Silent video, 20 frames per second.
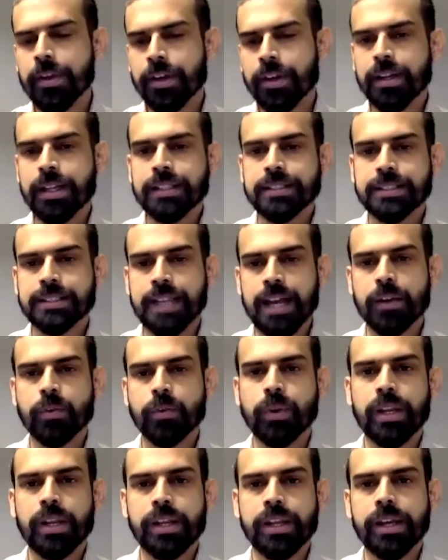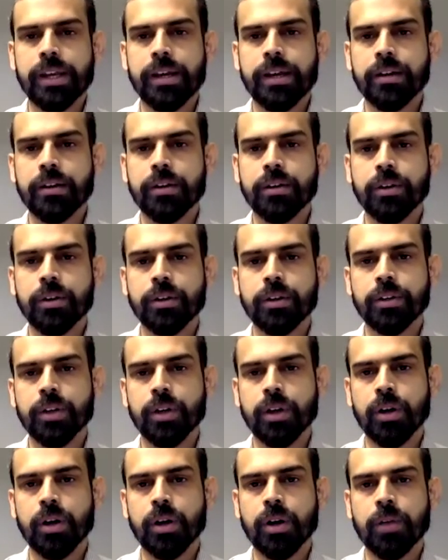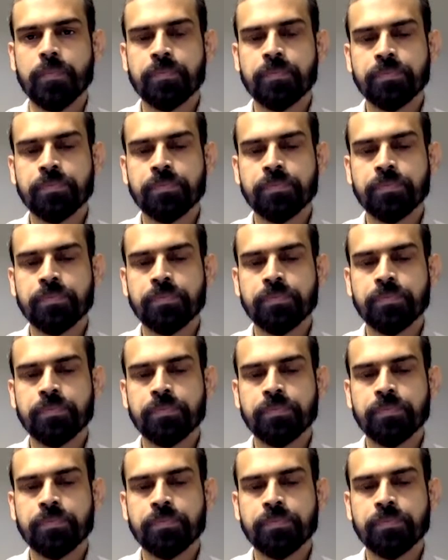Does that really hinder